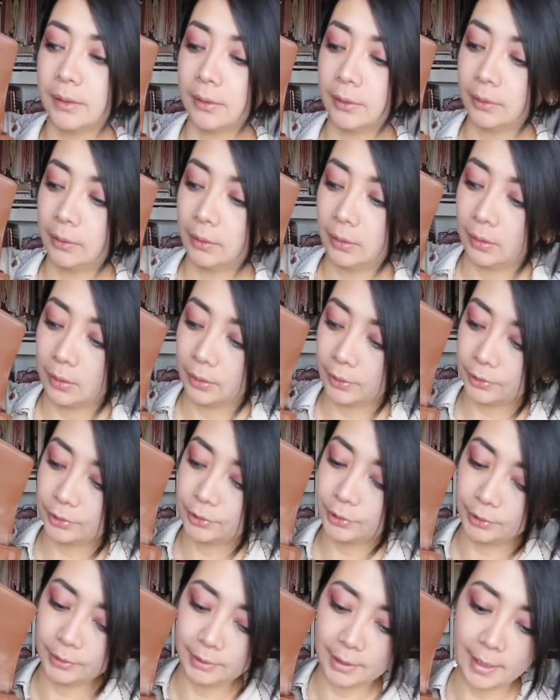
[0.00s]
that are
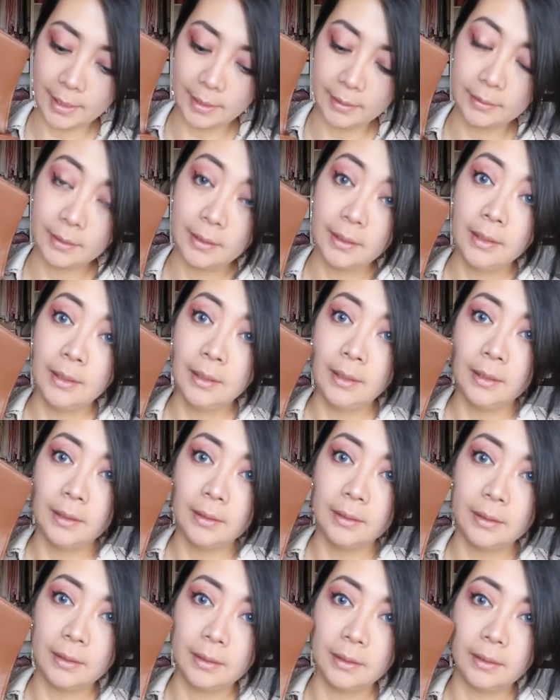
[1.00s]
larger than
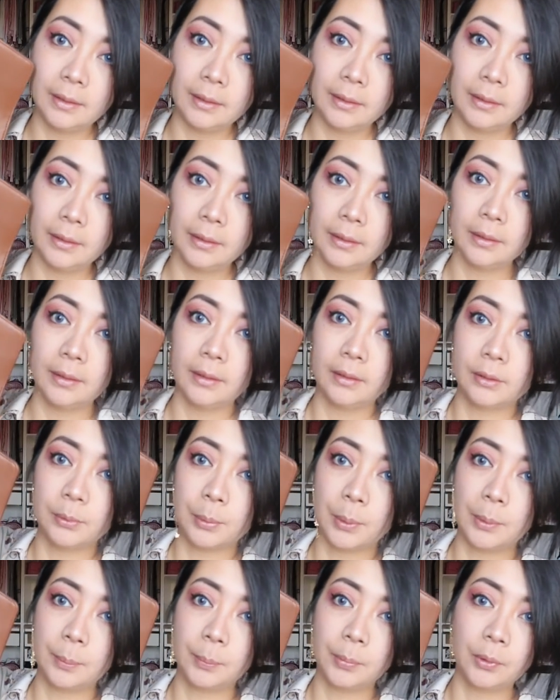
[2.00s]
the
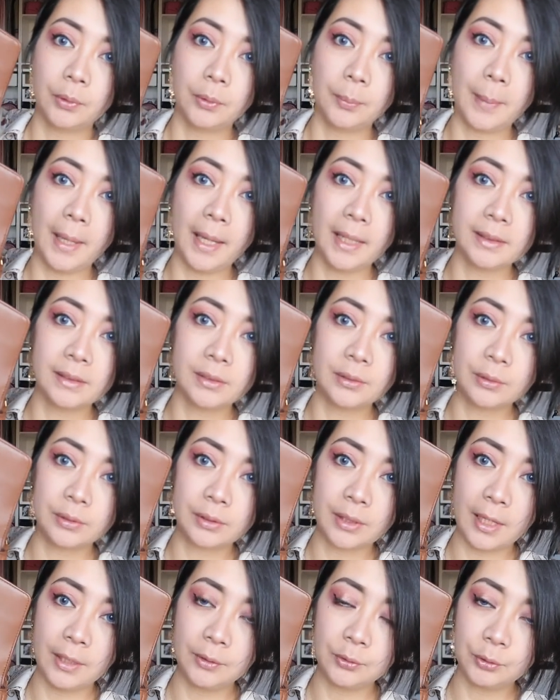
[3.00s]
12 Pro Max, those
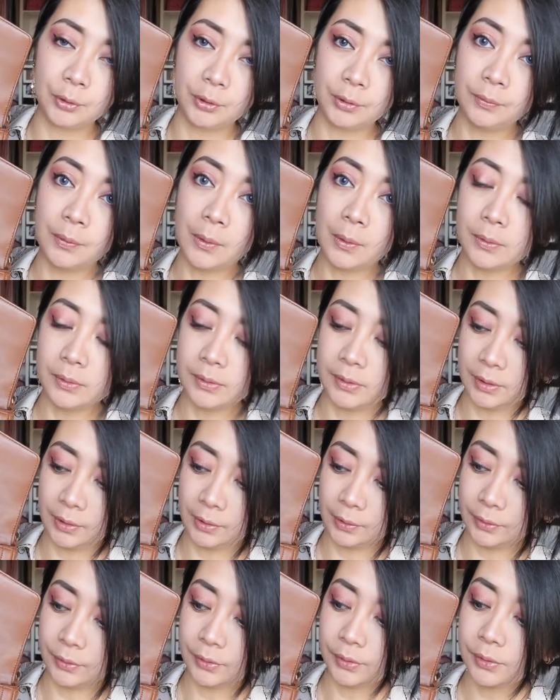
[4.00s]
Android phones that
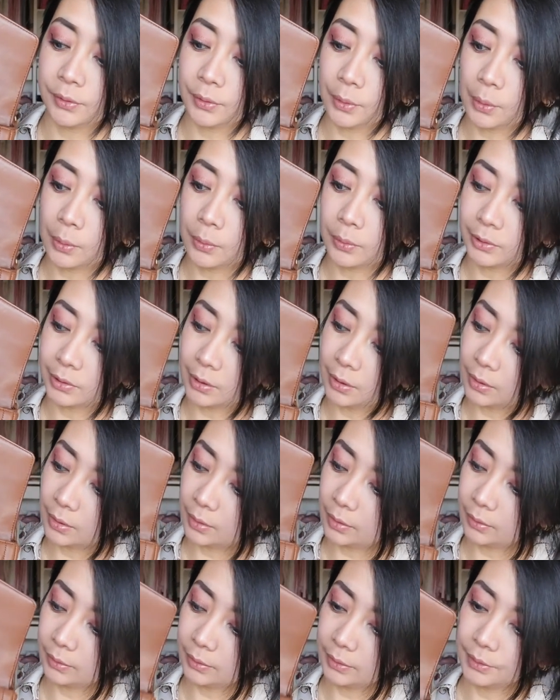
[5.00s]
are so
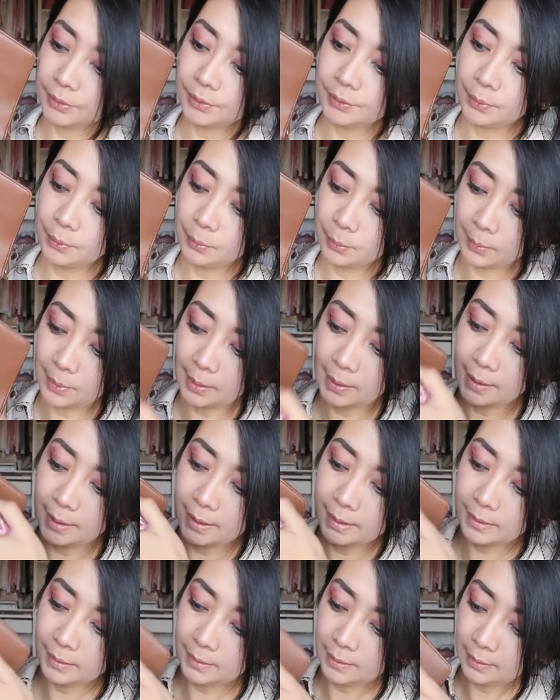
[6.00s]
tall, so
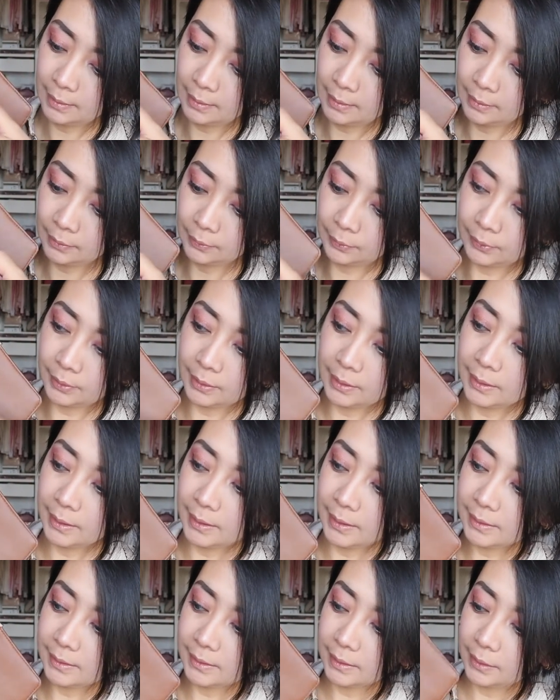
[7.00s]
wide, could
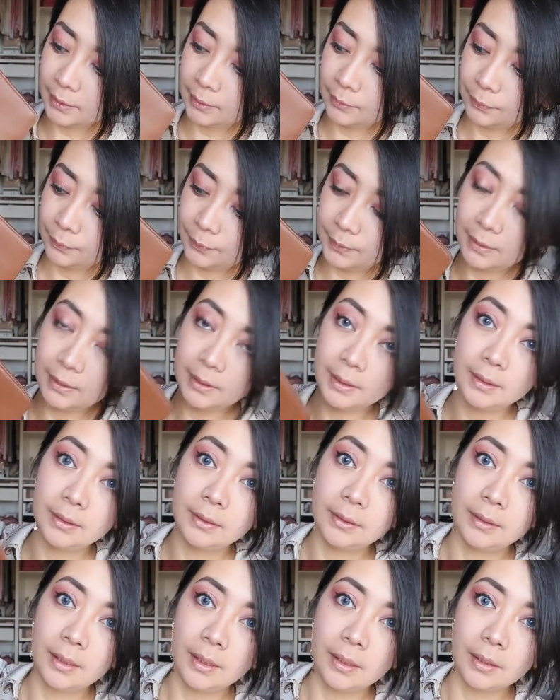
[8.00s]
easily fit
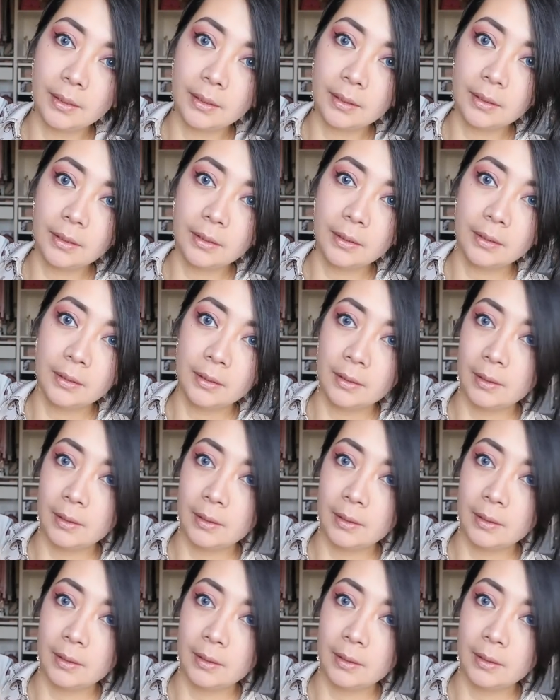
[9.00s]
in there.